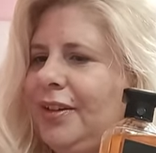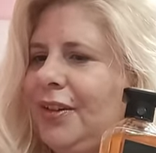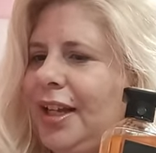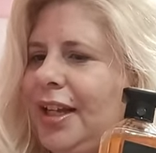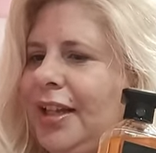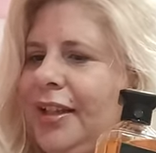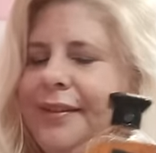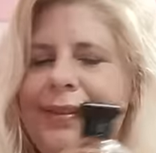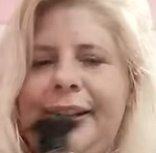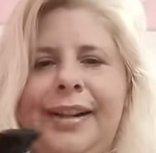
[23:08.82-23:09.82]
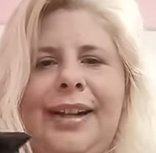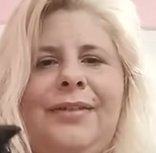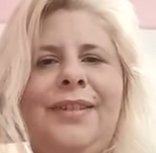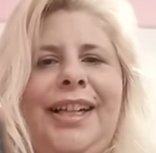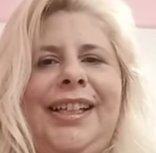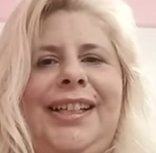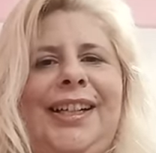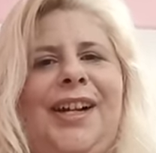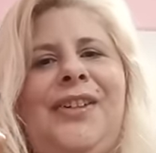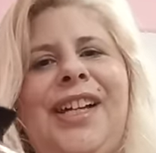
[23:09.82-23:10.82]
Okay, I can find it
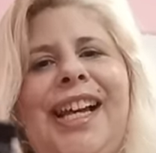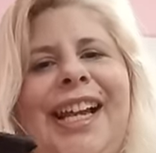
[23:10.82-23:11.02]
now.